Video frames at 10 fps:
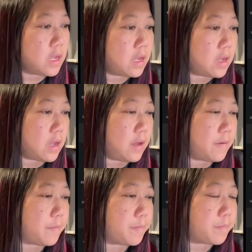
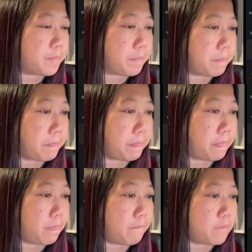
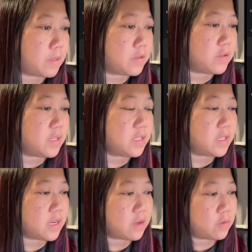so this is
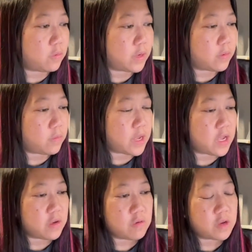like a quick way
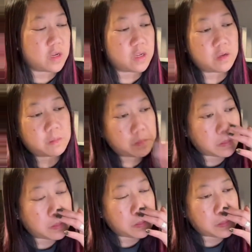you can
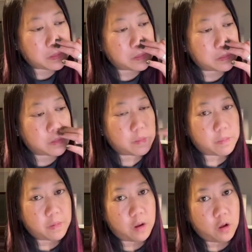
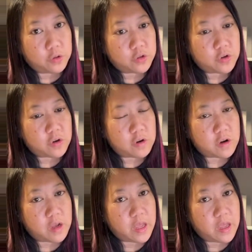alter
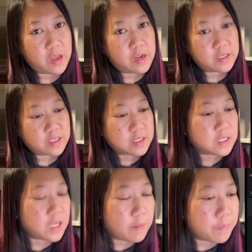an existing
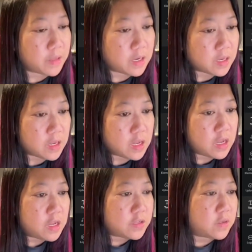template.
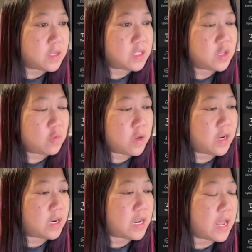So let's say you
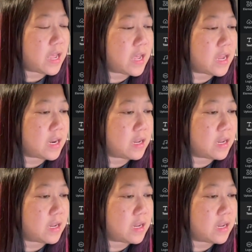wanted to add